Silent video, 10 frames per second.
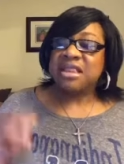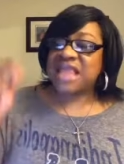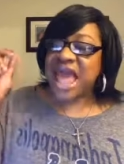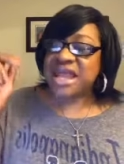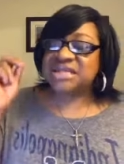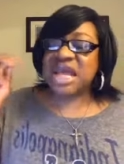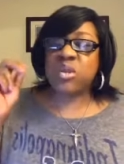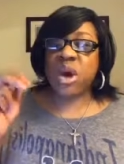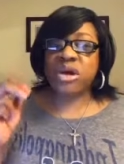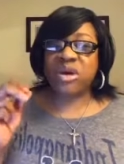That is
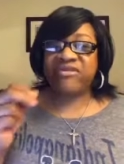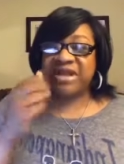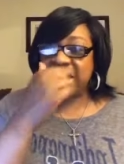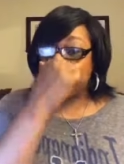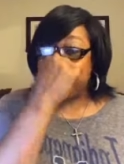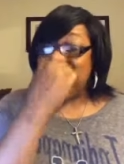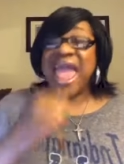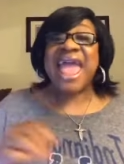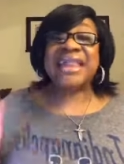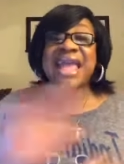a worker of iniquity.
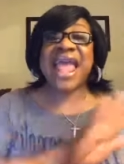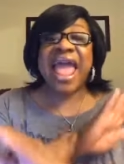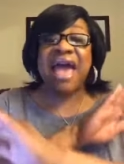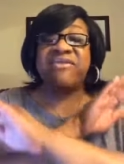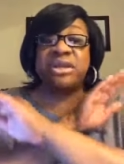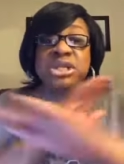And they have